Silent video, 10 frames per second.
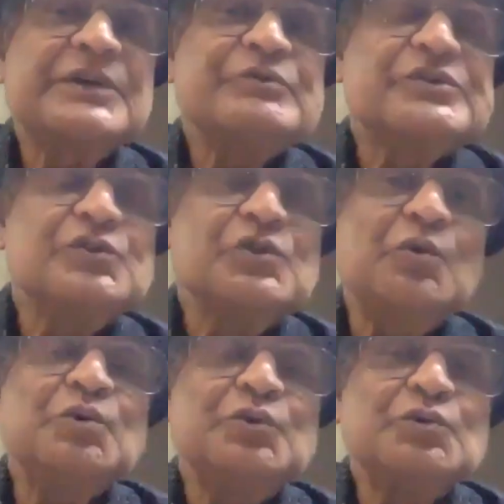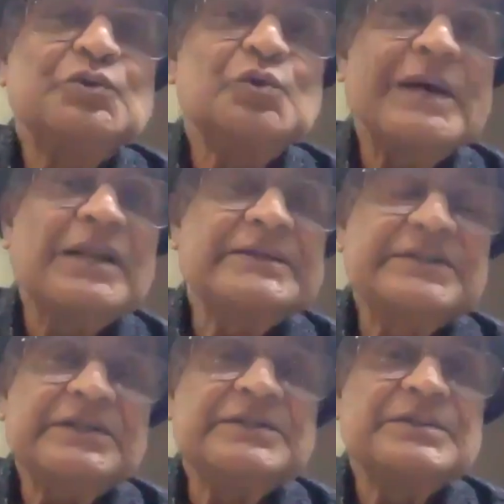there is no
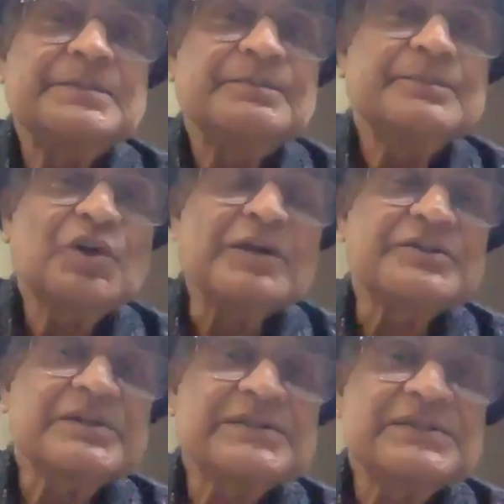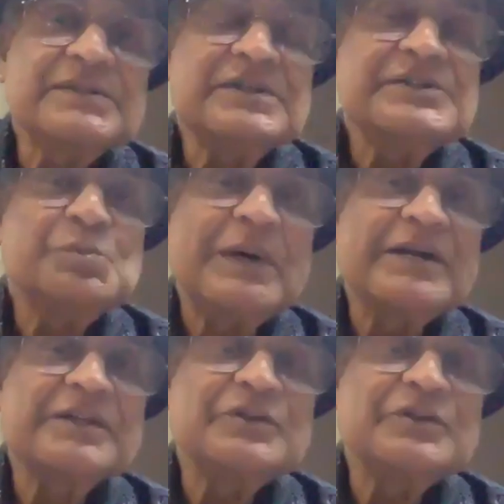duality, consciousness is one and